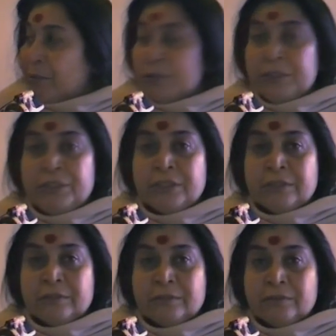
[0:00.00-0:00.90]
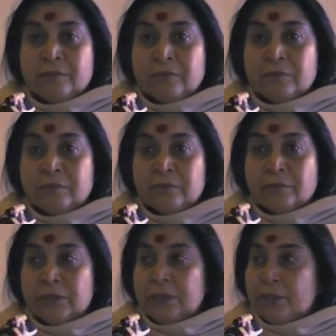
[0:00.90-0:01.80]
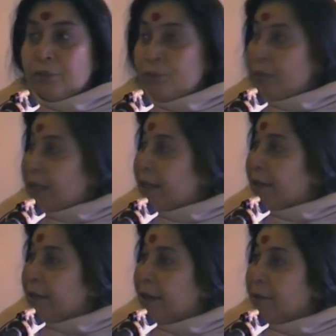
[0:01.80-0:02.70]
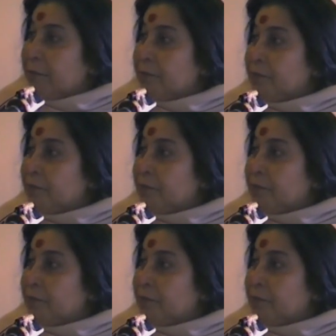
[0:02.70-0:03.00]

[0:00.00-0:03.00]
position for the Jews at that time.